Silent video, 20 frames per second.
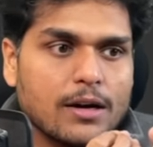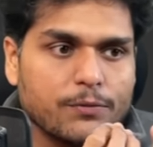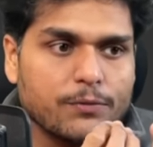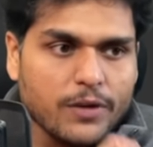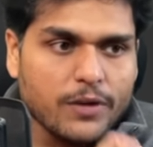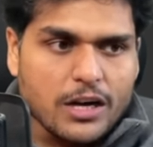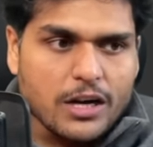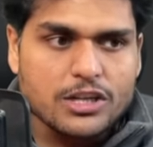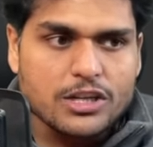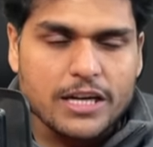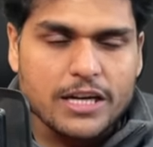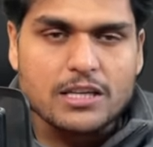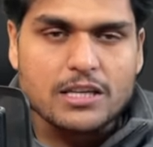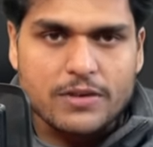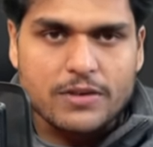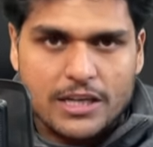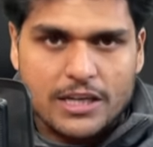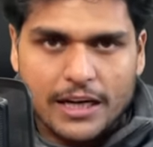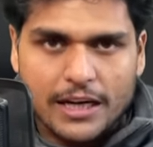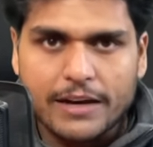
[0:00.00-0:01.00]
functions
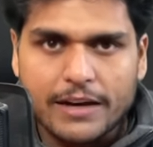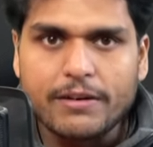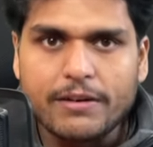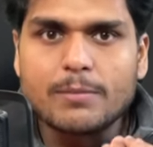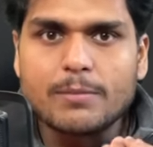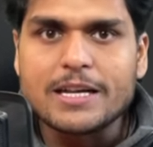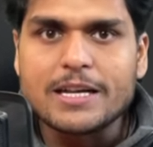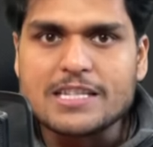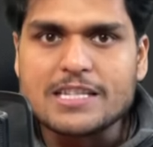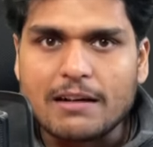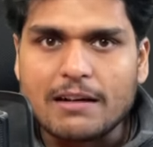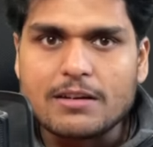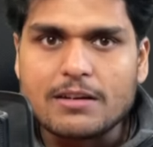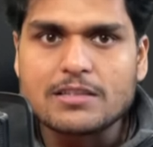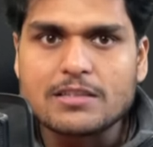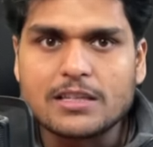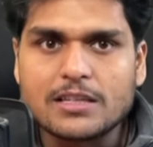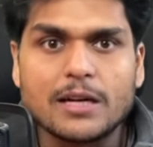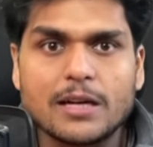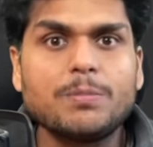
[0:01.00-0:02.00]
which are given by
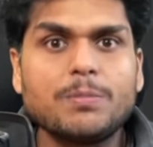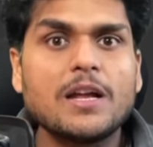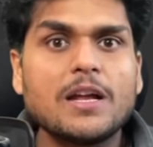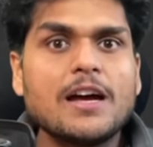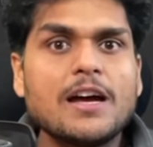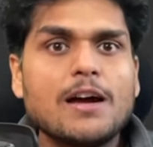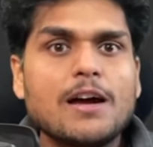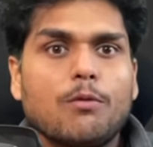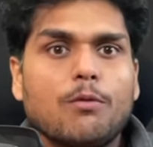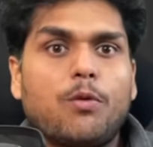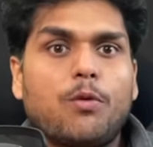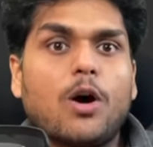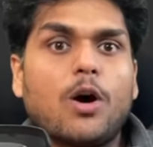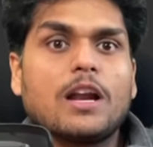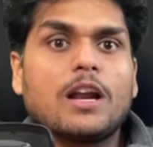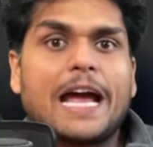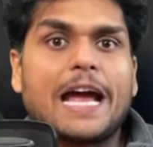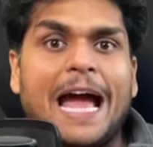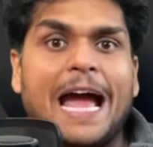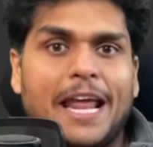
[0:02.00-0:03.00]
JavaScript for
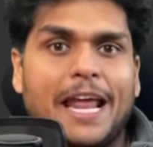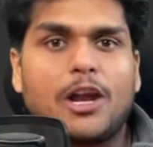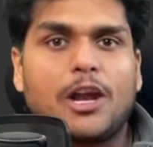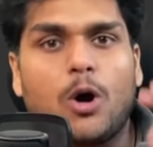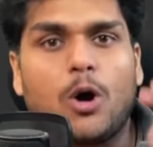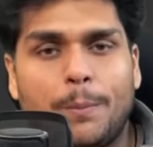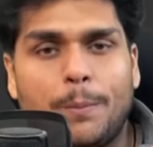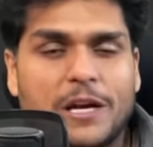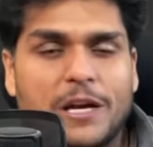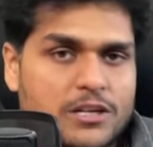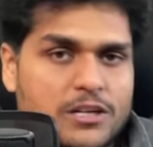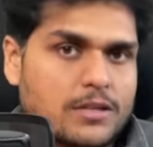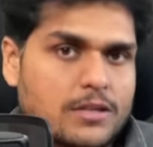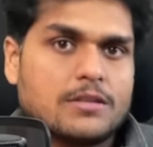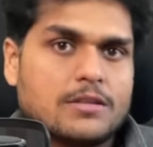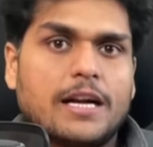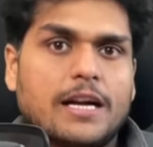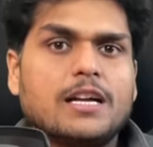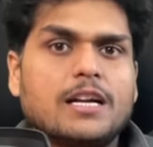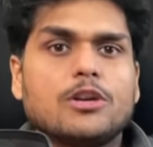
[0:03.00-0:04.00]
array operations,
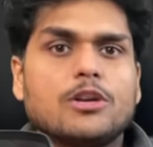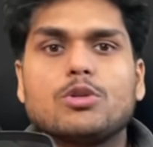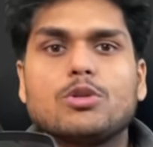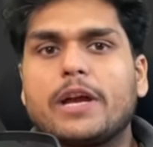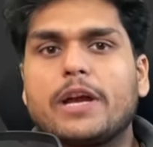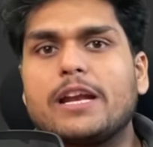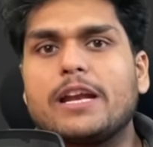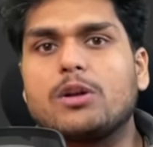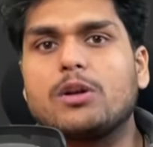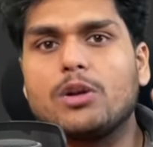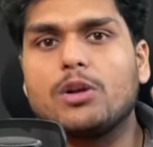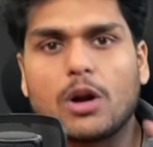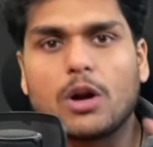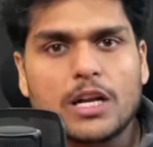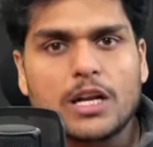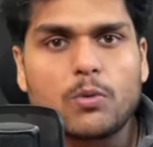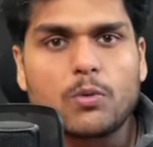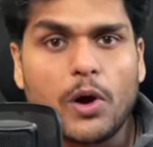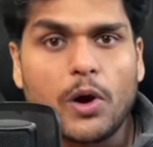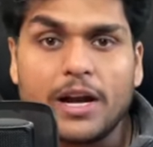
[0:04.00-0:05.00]
right? You cannot
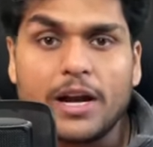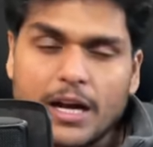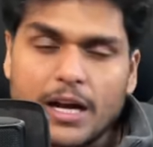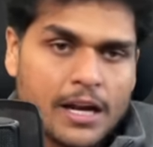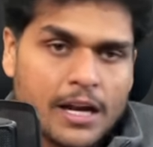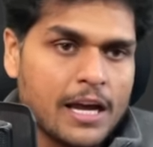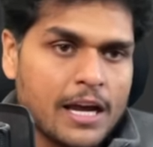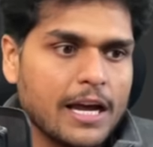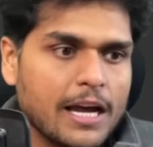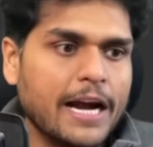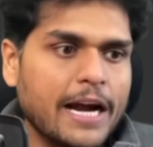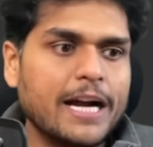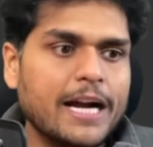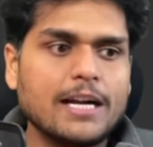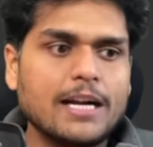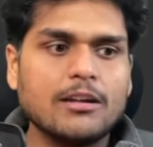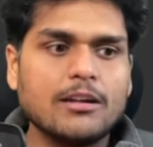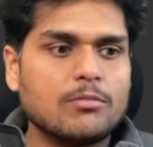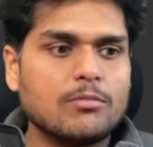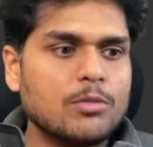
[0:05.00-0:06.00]
avoid it.
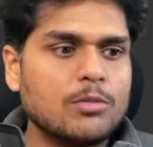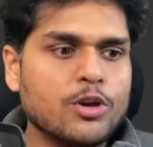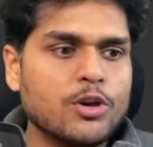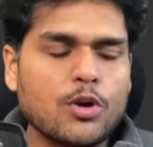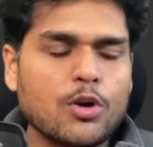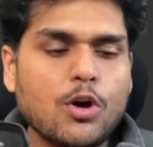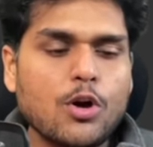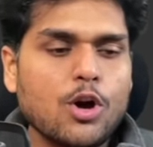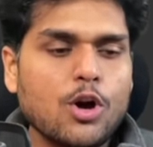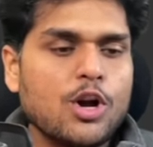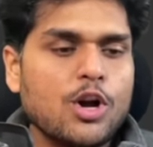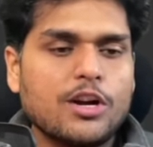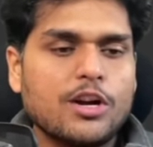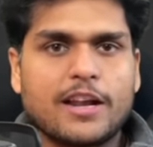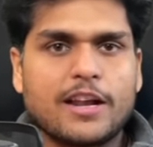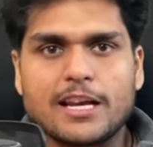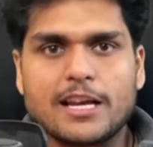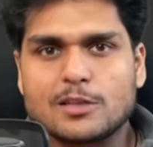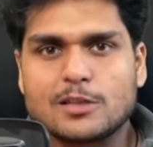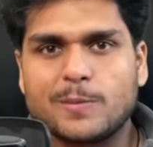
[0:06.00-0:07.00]
And you know,
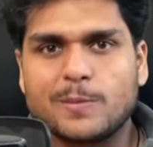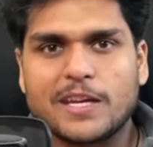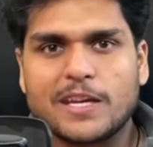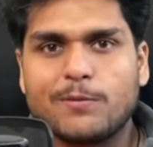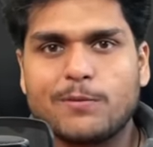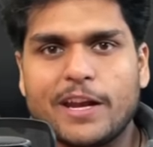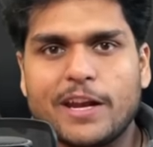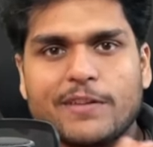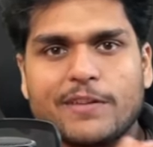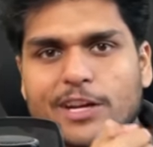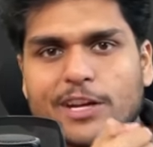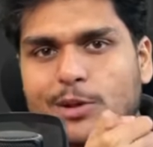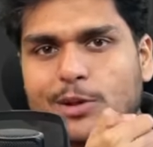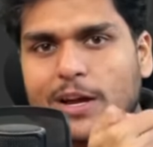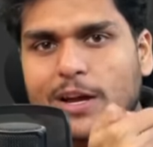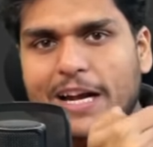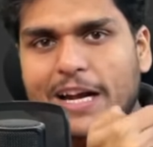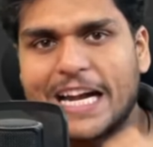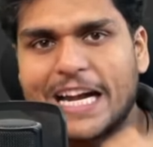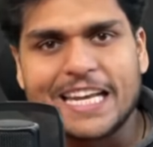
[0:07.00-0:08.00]
trust me, whenever you are
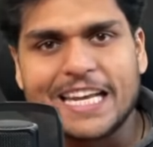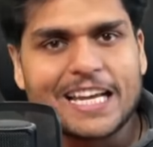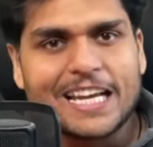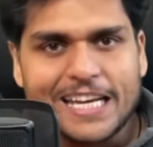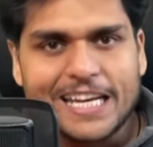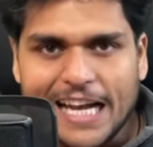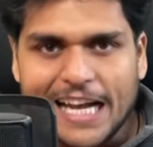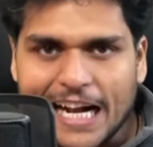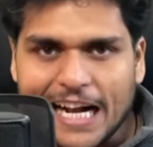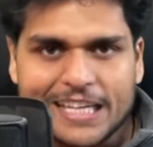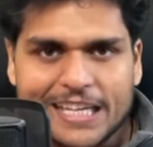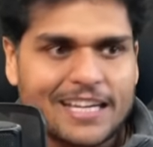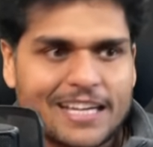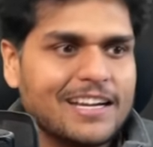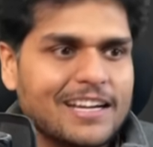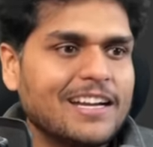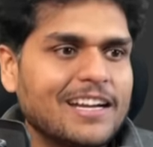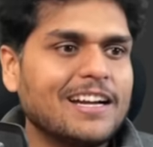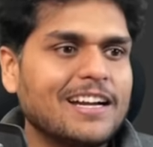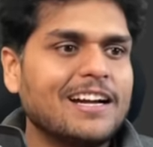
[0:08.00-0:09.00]
writing React,
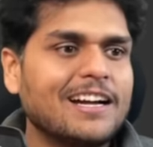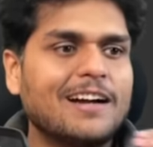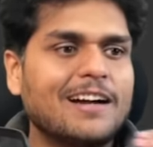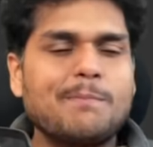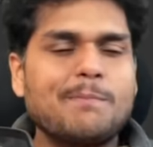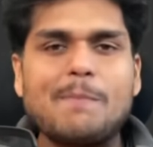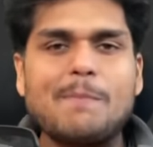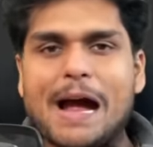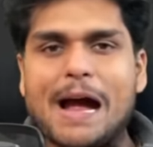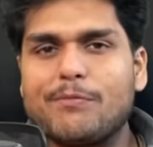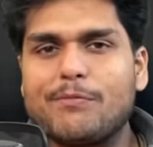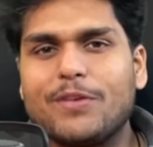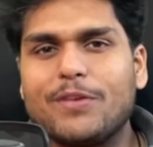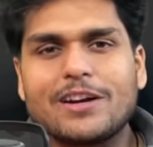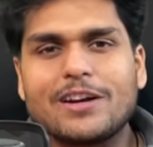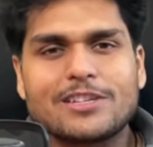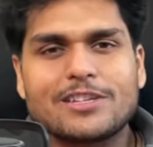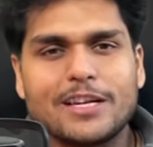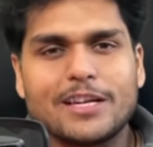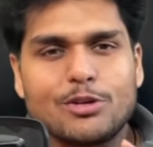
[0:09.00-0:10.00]
map
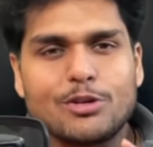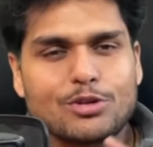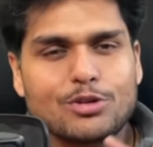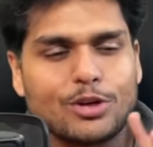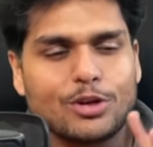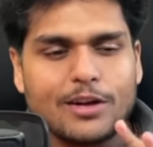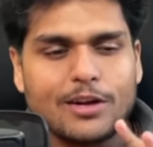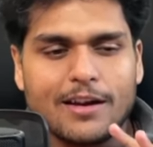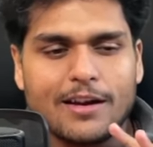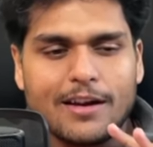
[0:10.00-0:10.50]
function, you should,